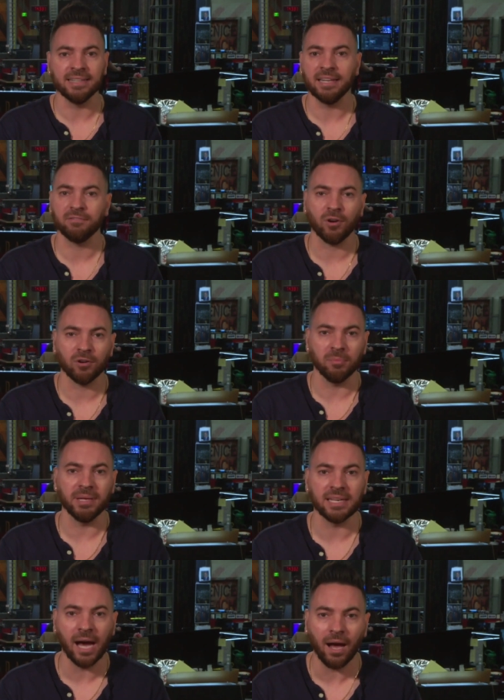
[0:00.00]
And then for her to
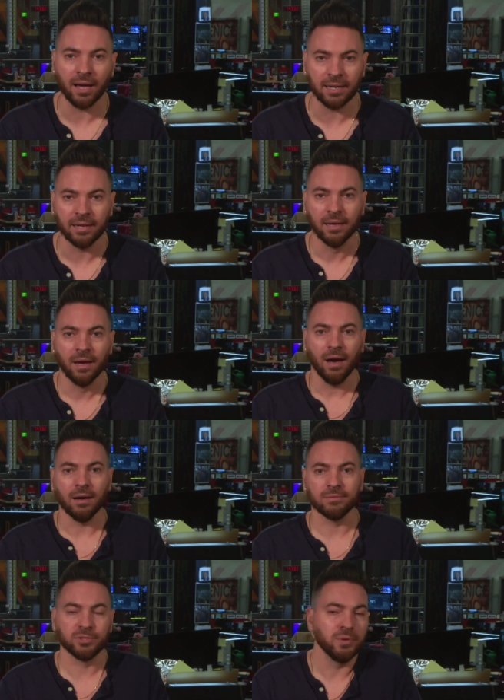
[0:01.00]
be gone
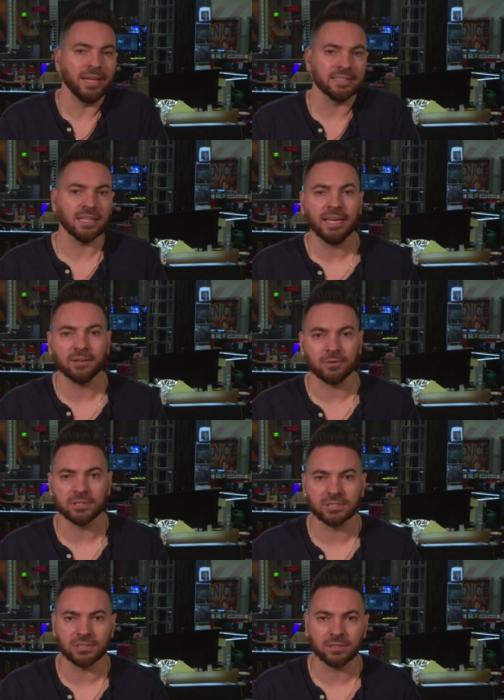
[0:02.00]
uh, two days later is
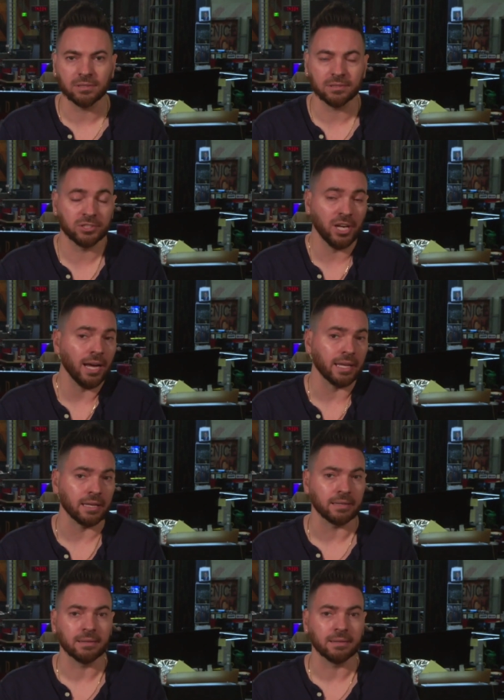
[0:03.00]
yeah. uh, shocking.